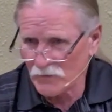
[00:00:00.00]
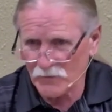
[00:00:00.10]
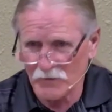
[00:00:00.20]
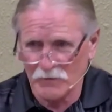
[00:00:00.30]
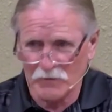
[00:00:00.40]

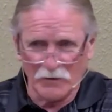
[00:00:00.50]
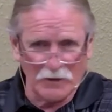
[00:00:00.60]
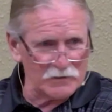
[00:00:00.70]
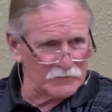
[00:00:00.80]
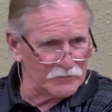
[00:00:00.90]
no, no,
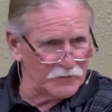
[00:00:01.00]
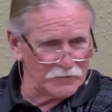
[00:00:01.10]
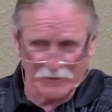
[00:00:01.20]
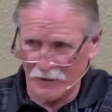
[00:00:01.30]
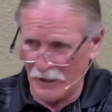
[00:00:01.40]
I don't know
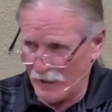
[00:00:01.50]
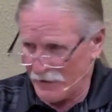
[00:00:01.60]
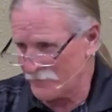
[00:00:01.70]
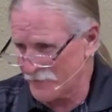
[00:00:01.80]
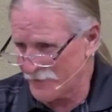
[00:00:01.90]
the
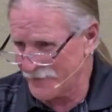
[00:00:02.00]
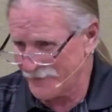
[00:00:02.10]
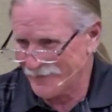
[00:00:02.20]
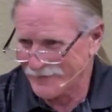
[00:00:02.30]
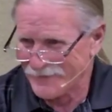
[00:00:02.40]
guy, right?
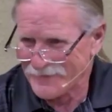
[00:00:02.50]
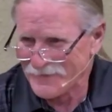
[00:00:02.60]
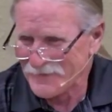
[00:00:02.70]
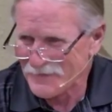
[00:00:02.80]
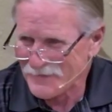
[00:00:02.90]

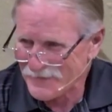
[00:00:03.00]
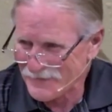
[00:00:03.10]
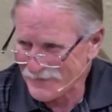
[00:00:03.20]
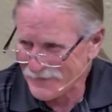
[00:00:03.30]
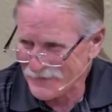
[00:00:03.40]

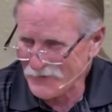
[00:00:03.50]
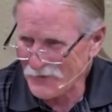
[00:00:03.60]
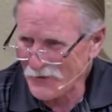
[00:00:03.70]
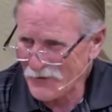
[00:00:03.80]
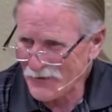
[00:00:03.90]
You
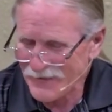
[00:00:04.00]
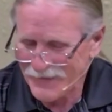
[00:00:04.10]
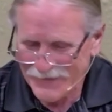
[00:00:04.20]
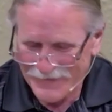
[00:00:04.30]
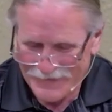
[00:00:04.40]
know,
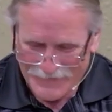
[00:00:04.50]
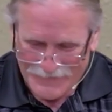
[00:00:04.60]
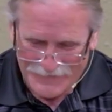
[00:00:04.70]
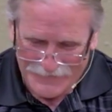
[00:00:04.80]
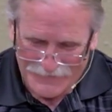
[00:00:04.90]

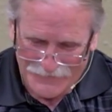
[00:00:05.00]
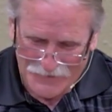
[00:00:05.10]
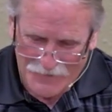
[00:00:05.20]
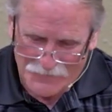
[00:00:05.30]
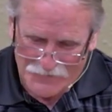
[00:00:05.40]
no,
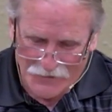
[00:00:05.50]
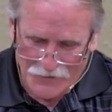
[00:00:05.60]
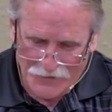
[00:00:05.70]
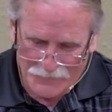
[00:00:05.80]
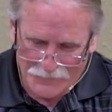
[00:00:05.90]
I'm
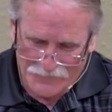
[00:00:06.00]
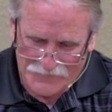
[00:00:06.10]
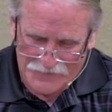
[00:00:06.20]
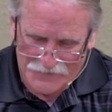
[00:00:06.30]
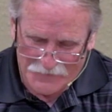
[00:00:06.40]
sorry, we've
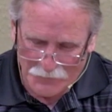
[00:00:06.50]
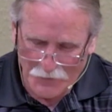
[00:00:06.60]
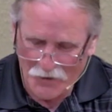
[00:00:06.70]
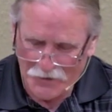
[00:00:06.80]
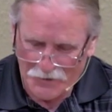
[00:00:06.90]
seen you
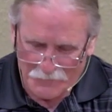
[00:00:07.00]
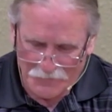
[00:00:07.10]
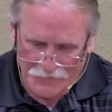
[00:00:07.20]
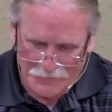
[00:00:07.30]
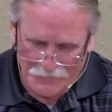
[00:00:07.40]
partying
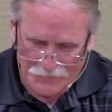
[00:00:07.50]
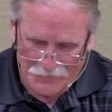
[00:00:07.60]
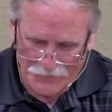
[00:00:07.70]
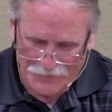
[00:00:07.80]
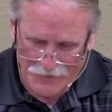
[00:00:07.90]
with him. You're
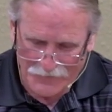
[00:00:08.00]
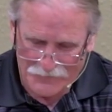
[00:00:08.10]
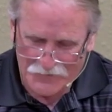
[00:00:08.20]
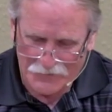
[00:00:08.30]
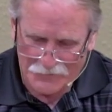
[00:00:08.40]
going down
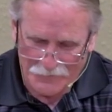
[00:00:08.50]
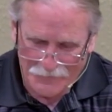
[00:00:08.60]
too.